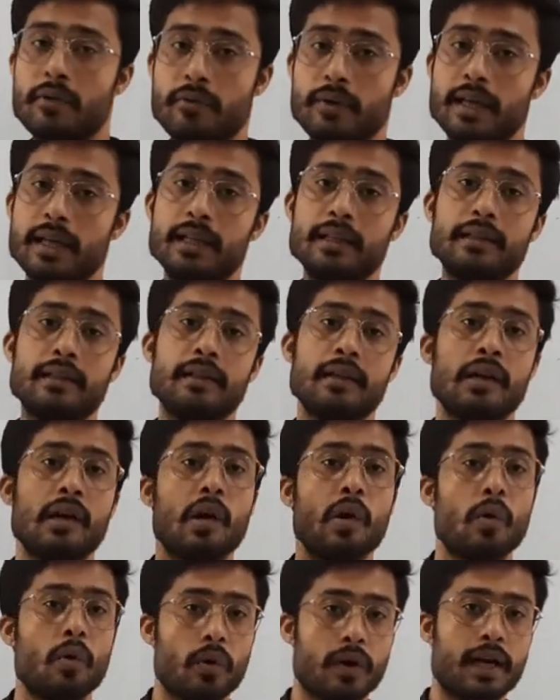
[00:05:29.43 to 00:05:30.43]
rain.
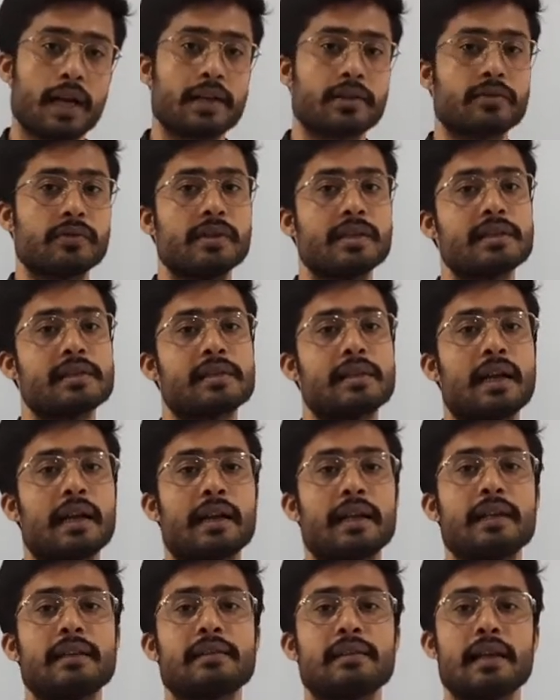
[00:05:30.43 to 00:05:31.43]
Okay students,
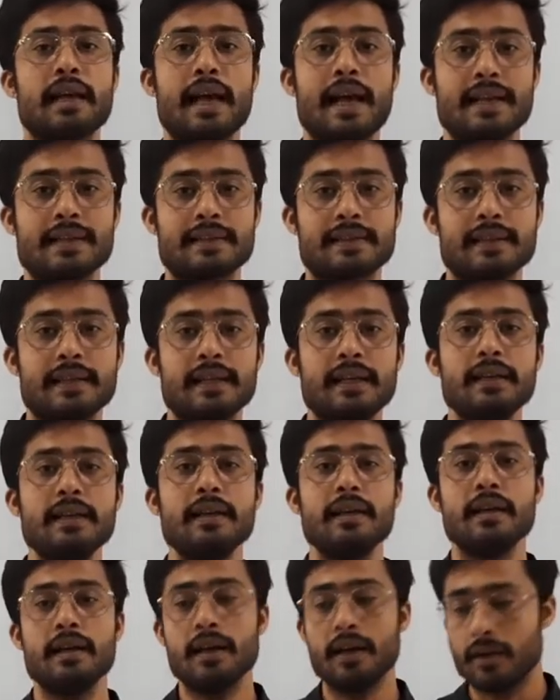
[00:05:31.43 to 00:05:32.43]
that is
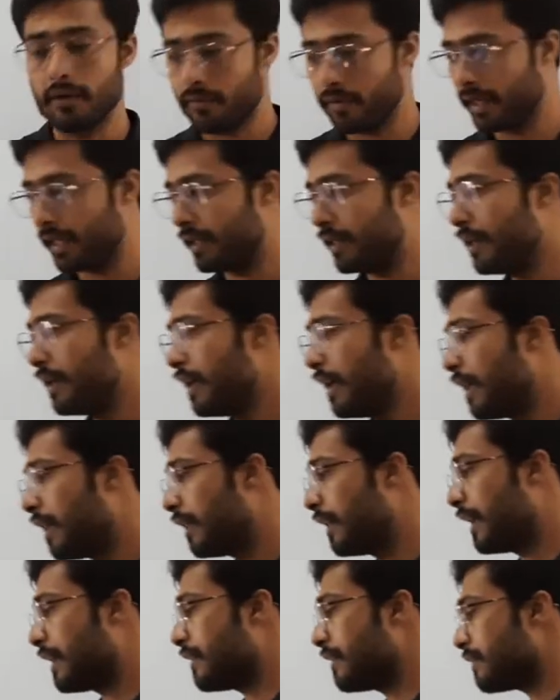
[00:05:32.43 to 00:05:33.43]
acid rain.
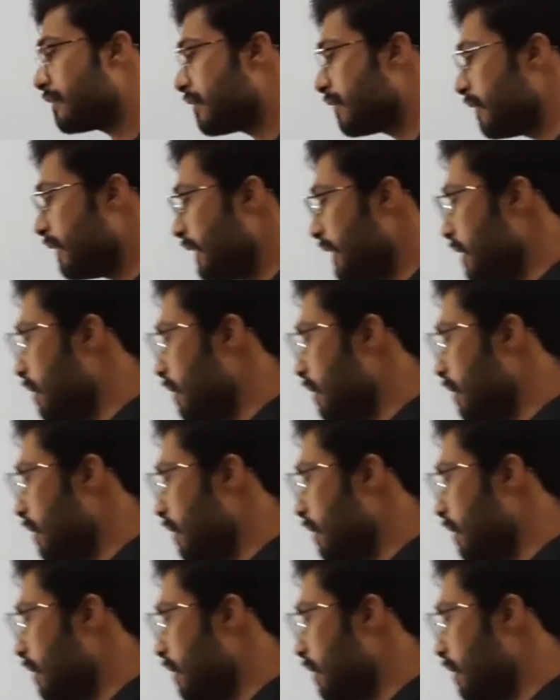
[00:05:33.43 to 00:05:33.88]
Let us read